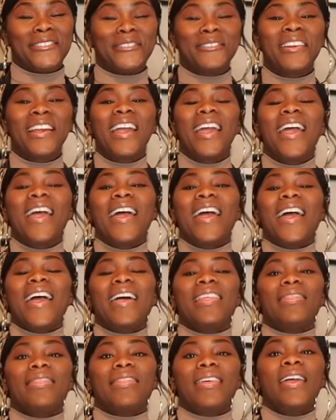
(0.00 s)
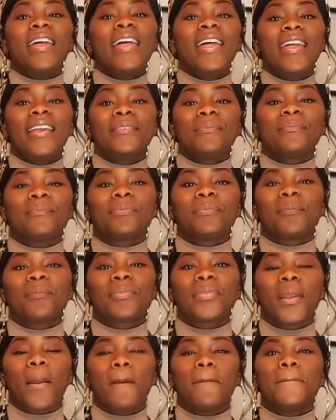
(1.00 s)
do. And then,
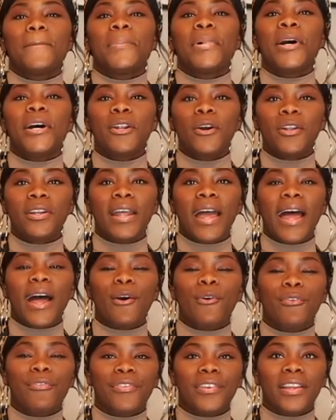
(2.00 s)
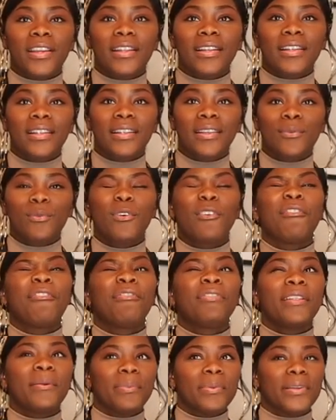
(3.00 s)
put on an outfit, well,
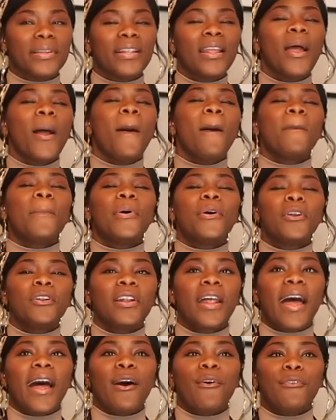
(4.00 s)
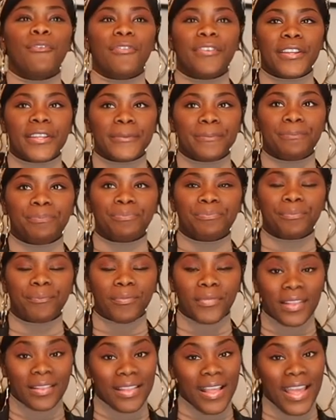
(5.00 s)
flip it. Put on an outfit
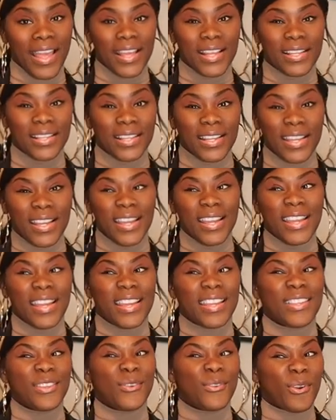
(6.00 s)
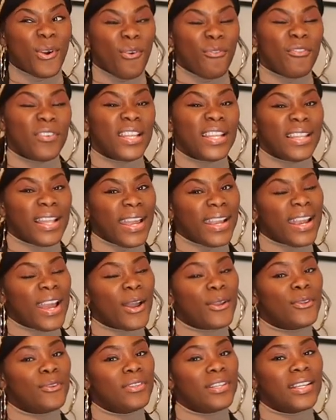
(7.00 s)
that you don't really like
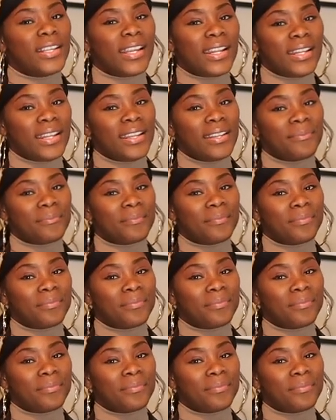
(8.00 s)
how you look in it.